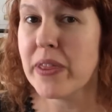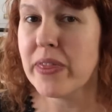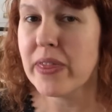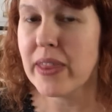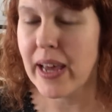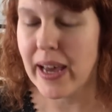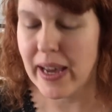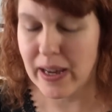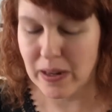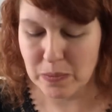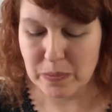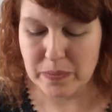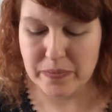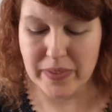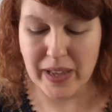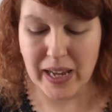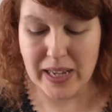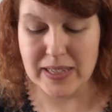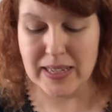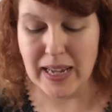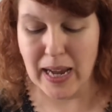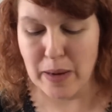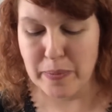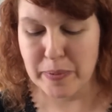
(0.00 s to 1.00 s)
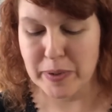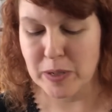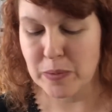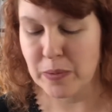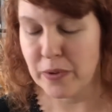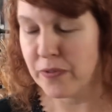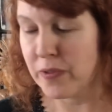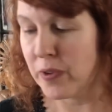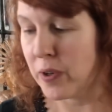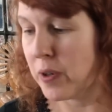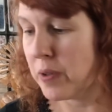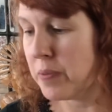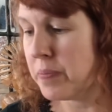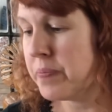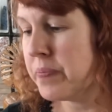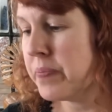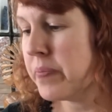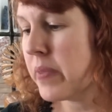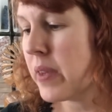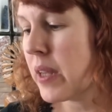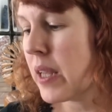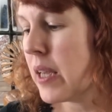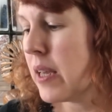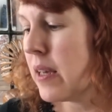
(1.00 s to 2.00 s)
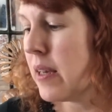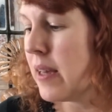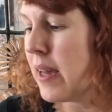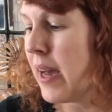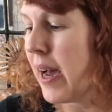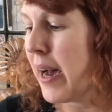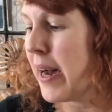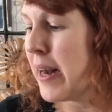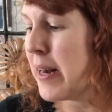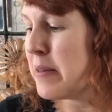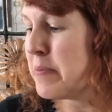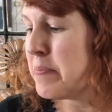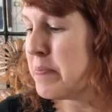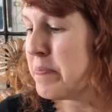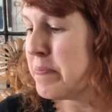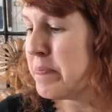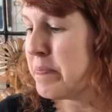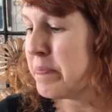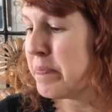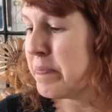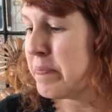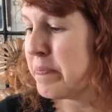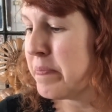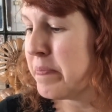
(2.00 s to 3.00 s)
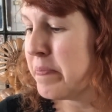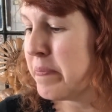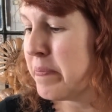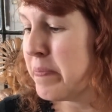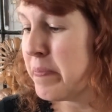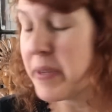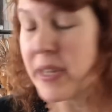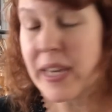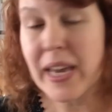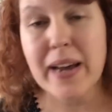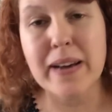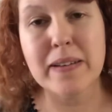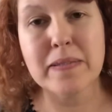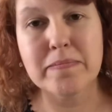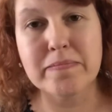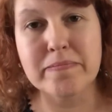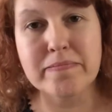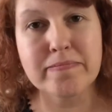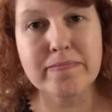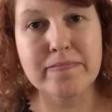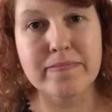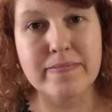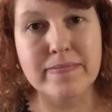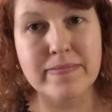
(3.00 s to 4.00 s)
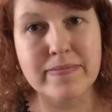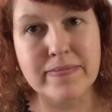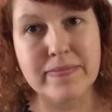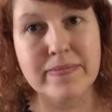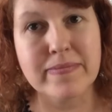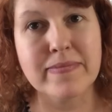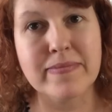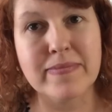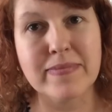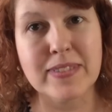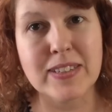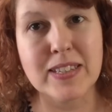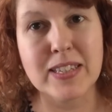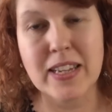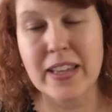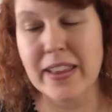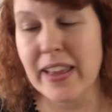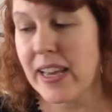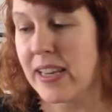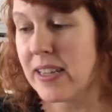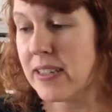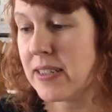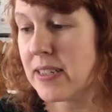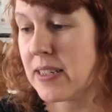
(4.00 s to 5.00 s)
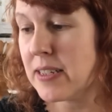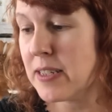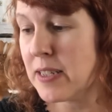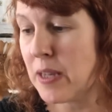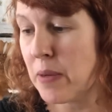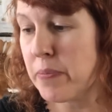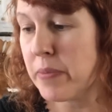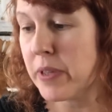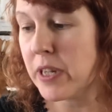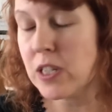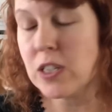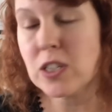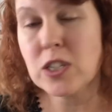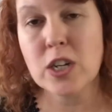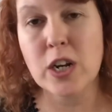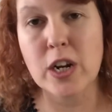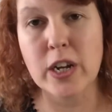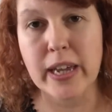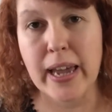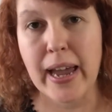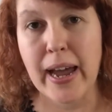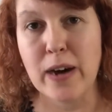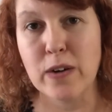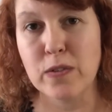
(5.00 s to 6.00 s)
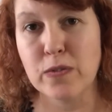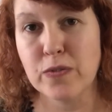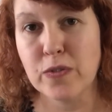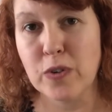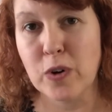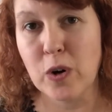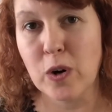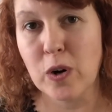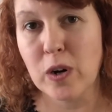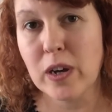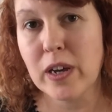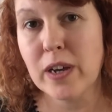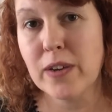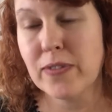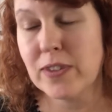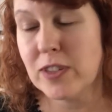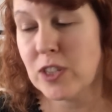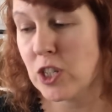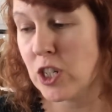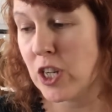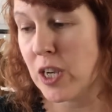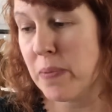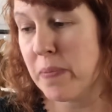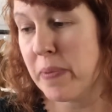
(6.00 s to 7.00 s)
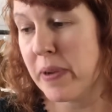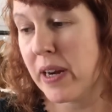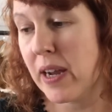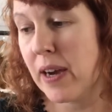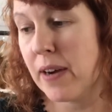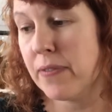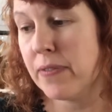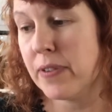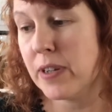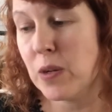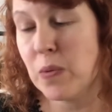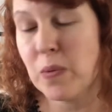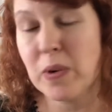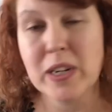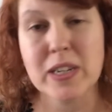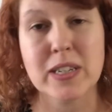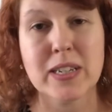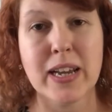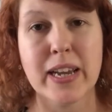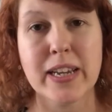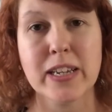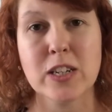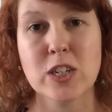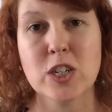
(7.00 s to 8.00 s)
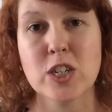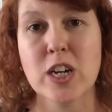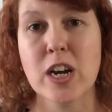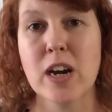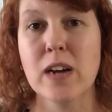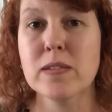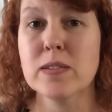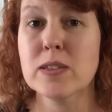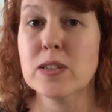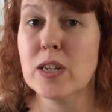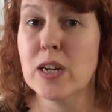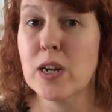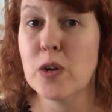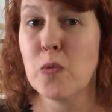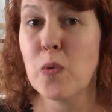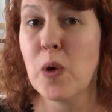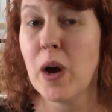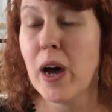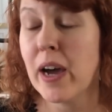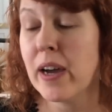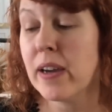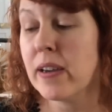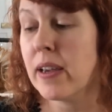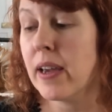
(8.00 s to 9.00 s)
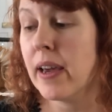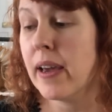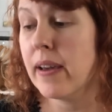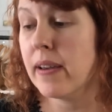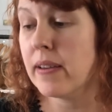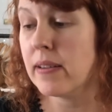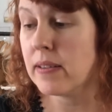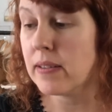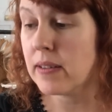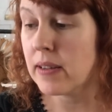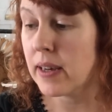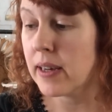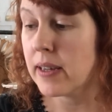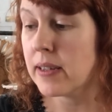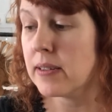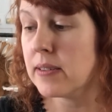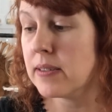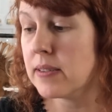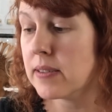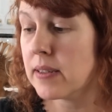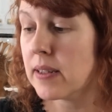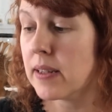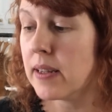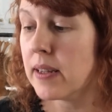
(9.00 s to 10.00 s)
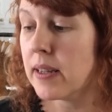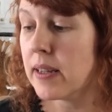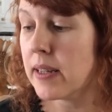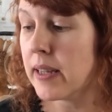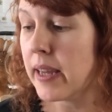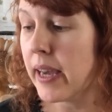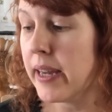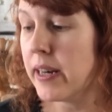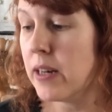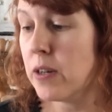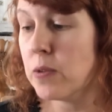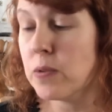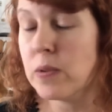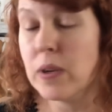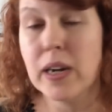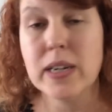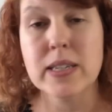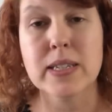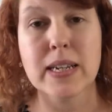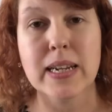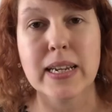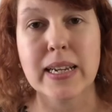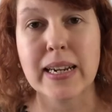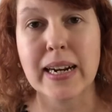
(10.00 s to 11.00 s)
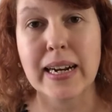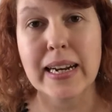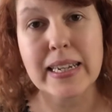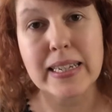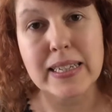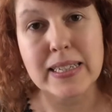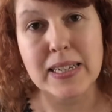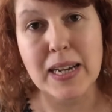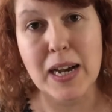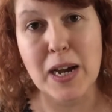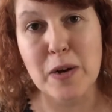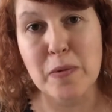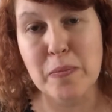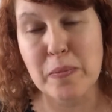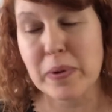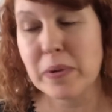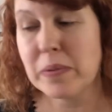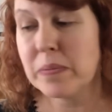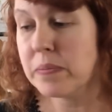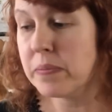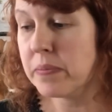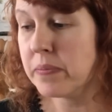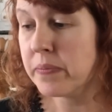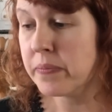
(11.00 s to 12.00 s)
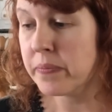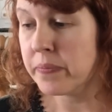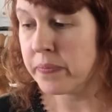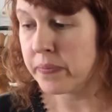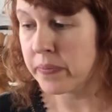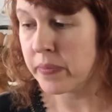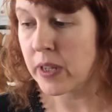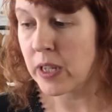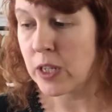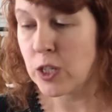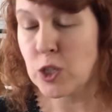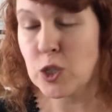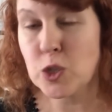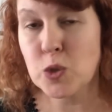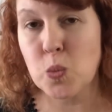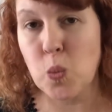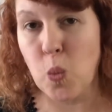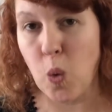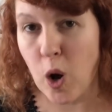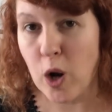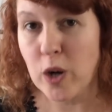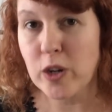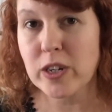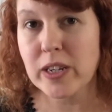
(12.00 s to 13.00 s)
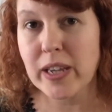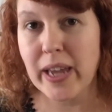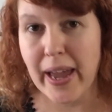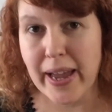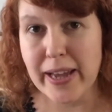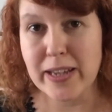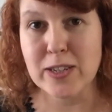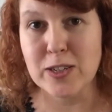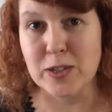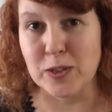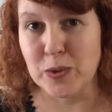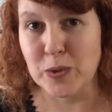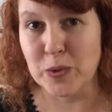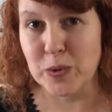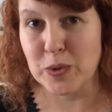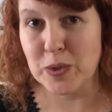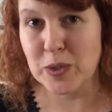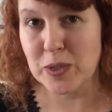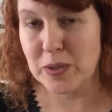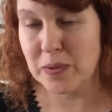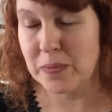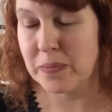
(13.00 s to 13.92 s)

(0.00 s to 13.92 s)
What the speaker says: there. That's happened before. But yeah, so there's something to look out for. If it's cheap enough and you want to take a chance on it working and getting it all nicely cleaned up, Swan kettles